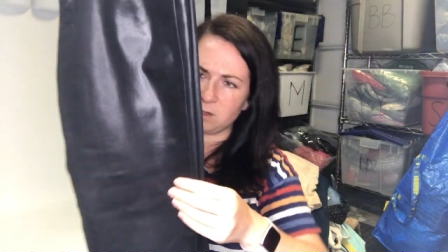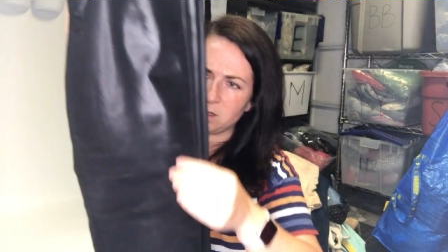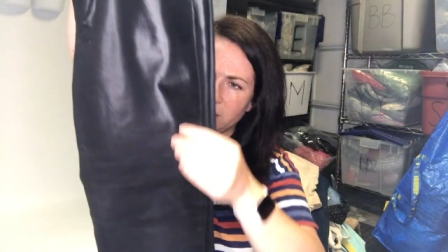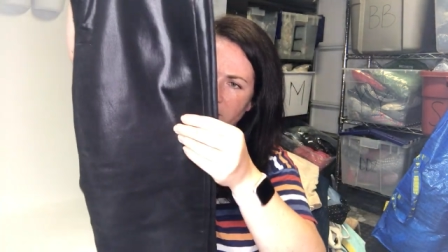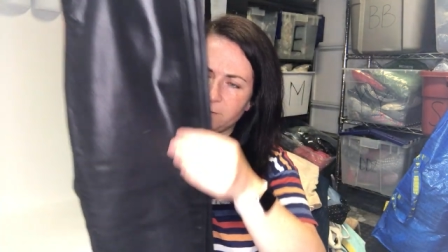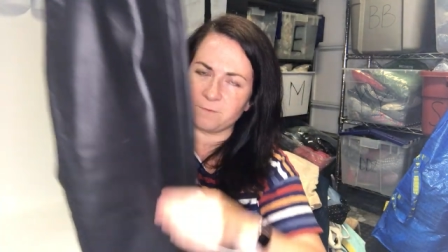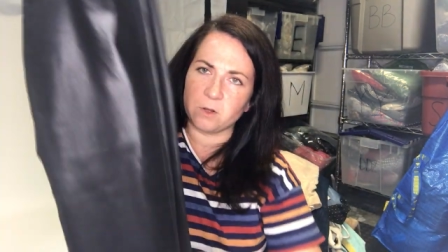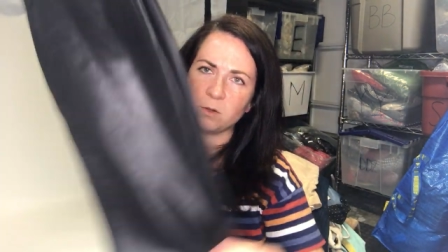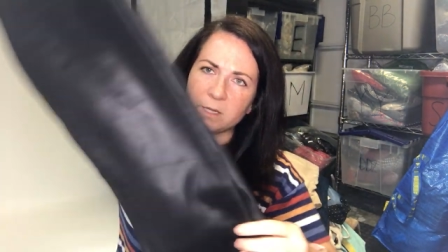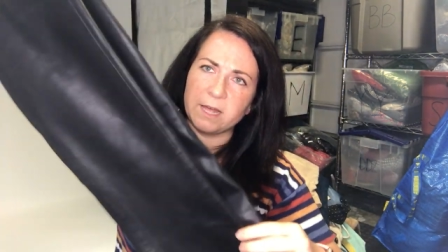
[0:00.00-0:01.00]
look like a
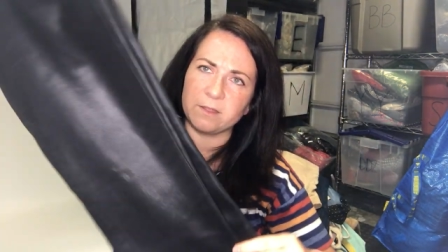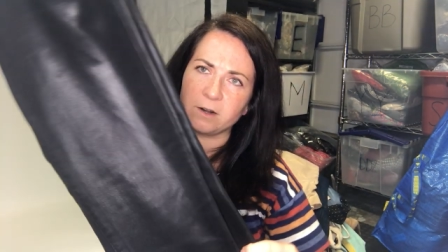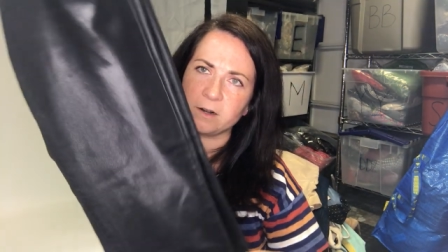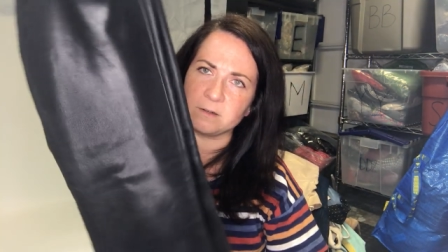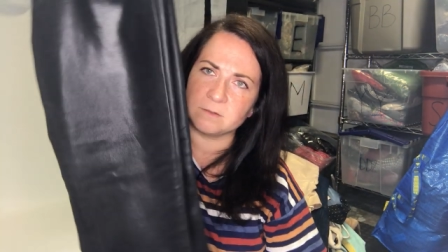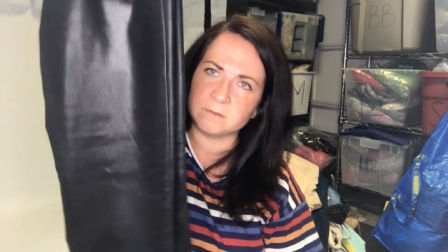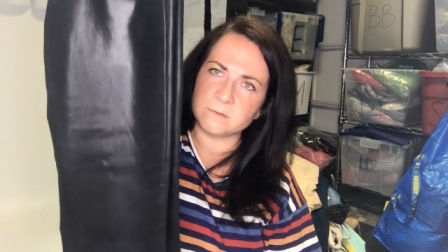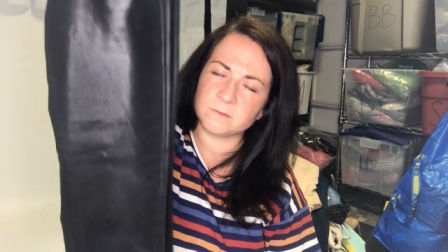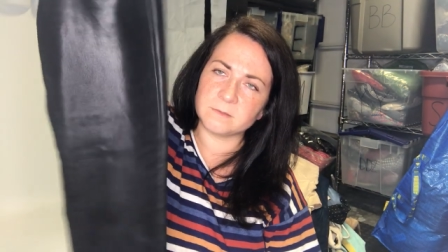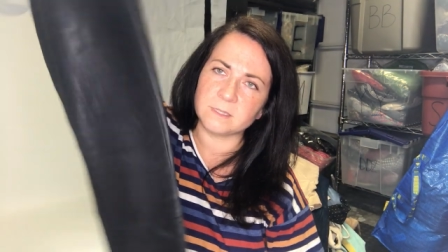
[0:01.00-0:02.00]
faux leather
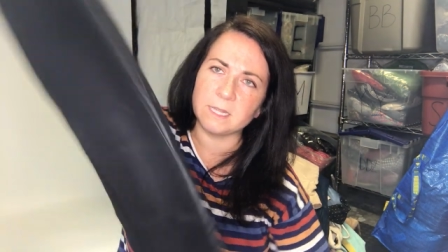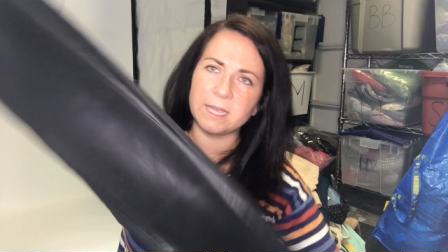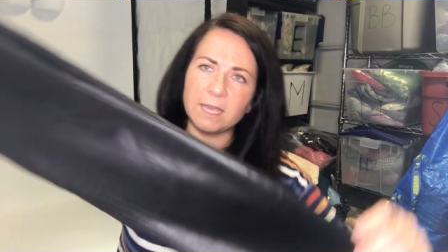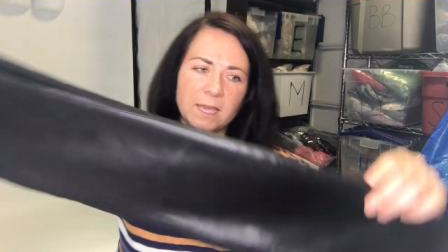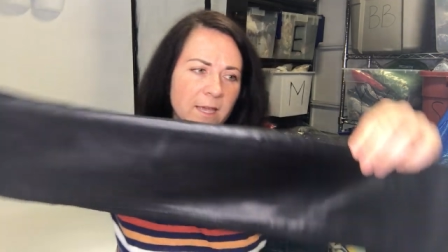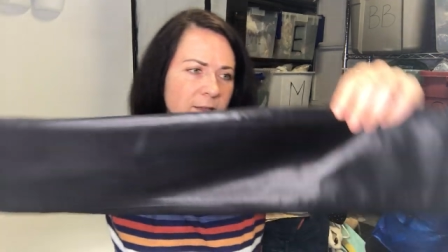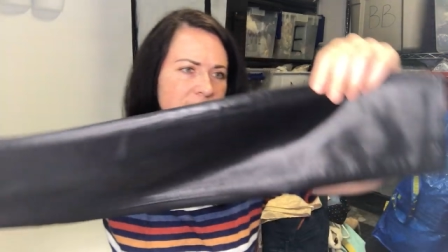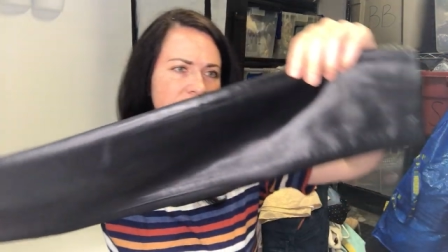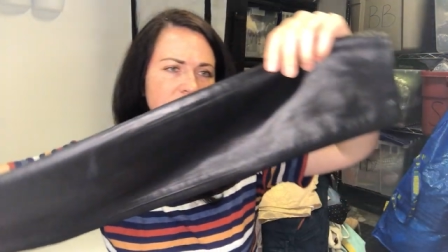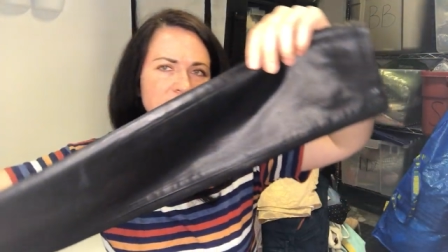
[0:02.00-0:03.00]
legging,
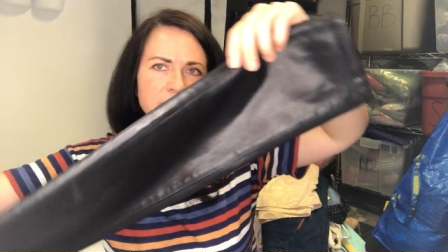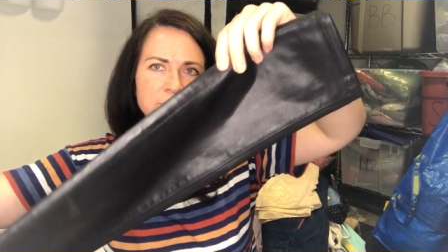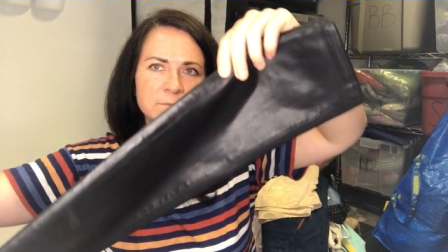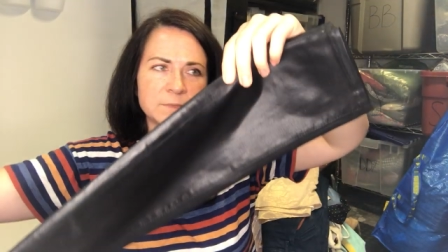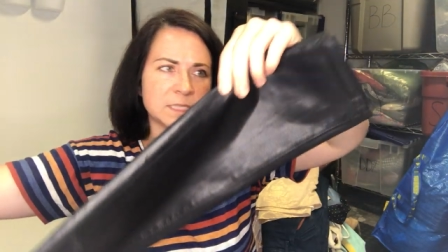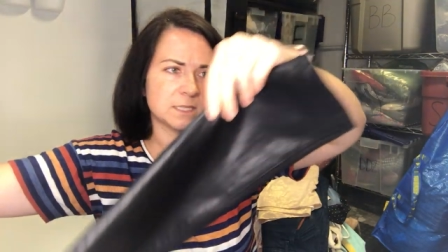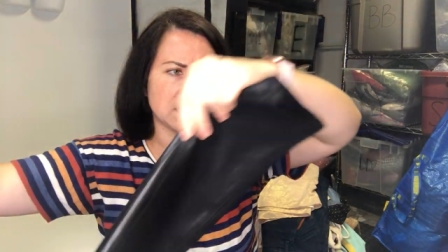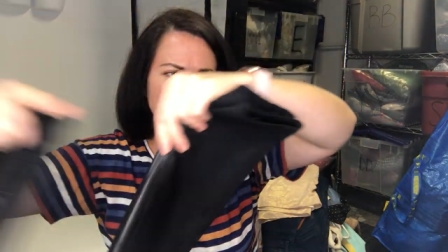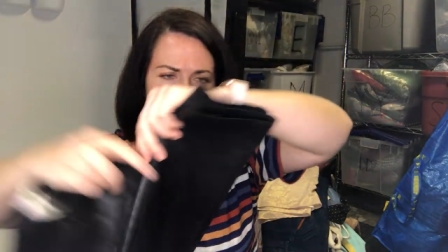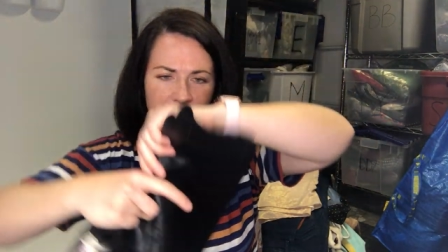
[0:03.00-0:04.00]

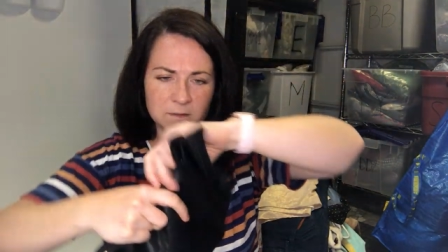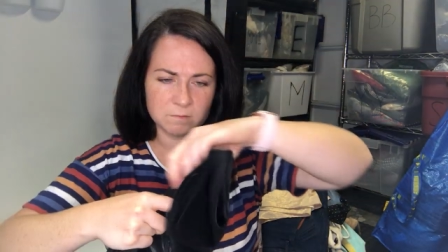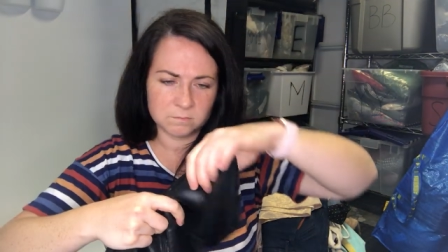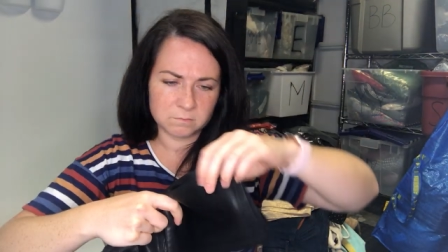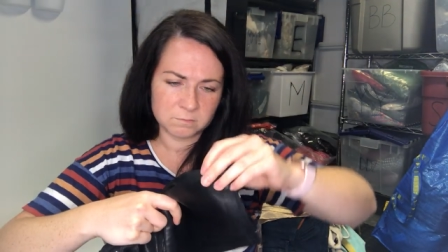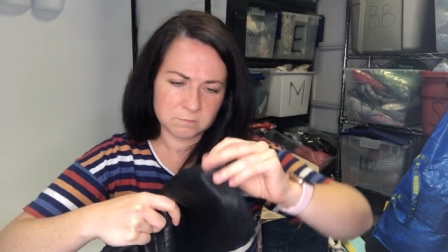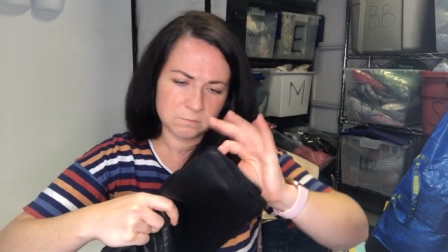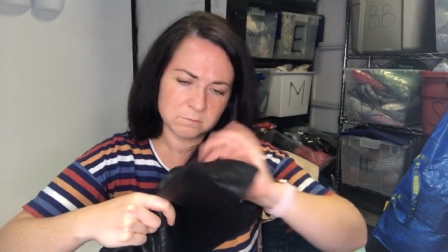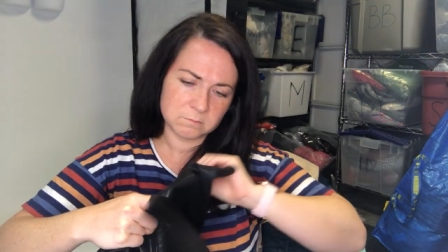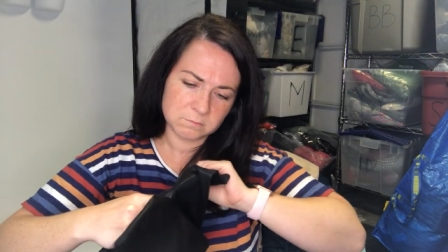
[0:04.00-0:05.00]
skinny,
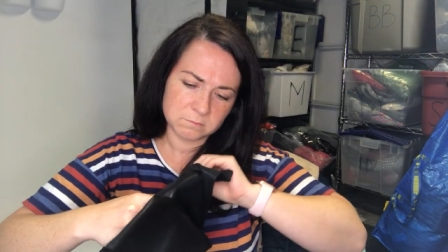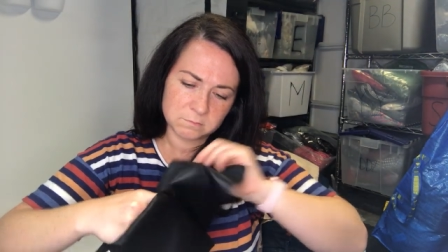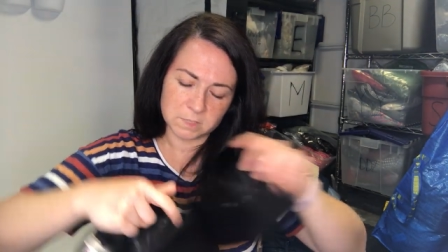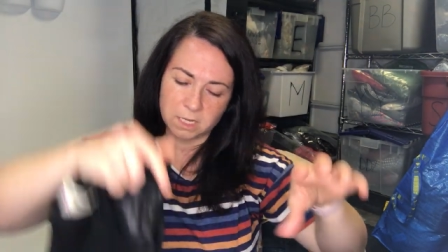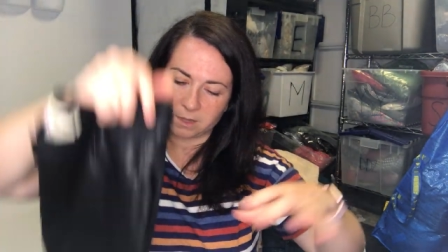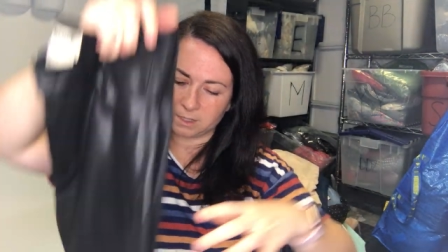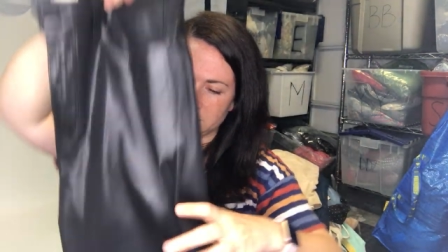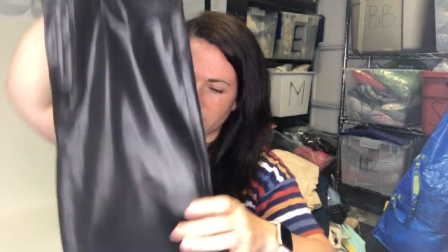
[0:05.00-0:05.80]
nothing